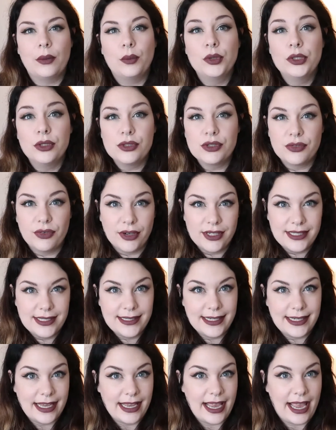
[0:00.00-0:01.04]
wouldn't go so far as to
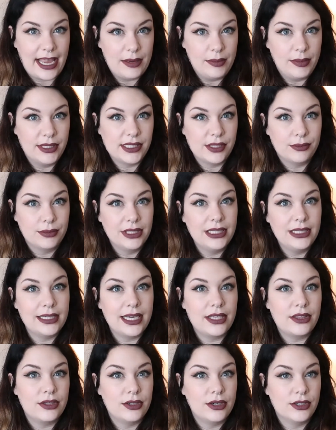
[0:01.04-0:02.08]
say I hate, because I really
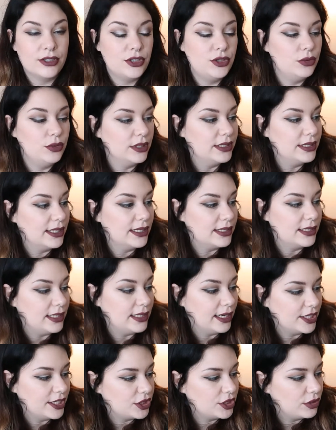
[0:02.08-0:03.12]
like the NARS Dual Intensity
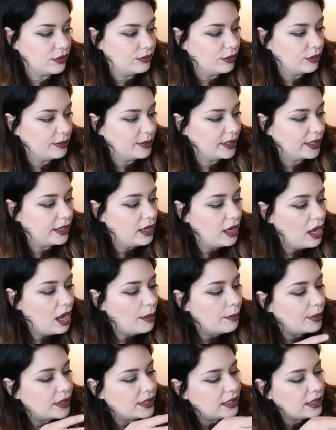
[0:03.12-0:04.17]
eyeshadow formula,
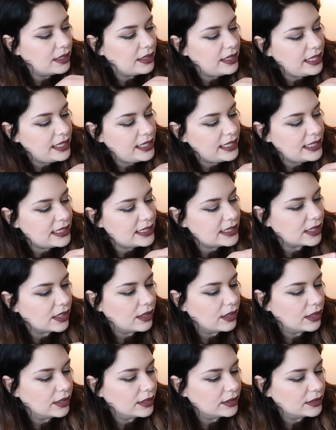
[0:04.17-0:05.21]
but these
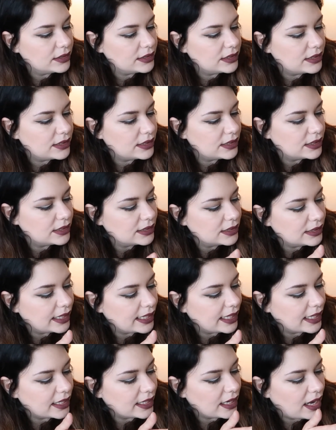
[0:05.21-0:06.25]
aren't
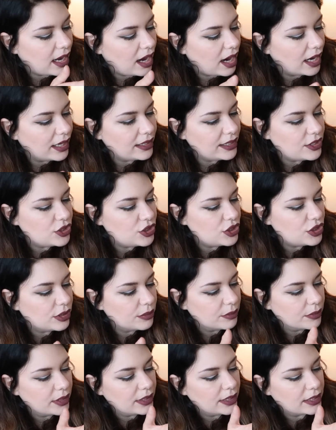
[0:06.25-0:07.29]
like highly
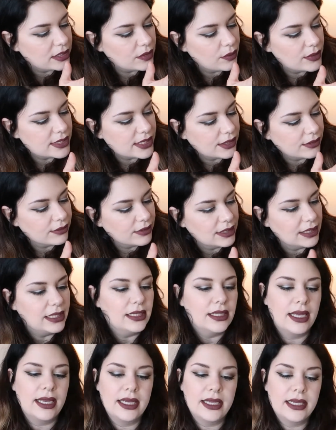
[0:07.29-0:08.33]
shimmery like the ones I really
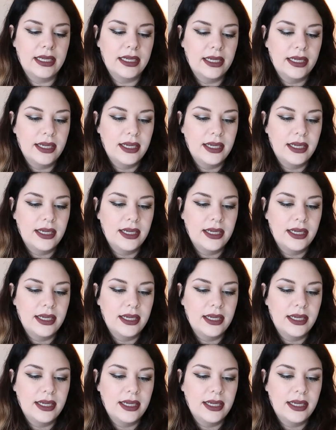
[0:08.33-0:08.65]
like.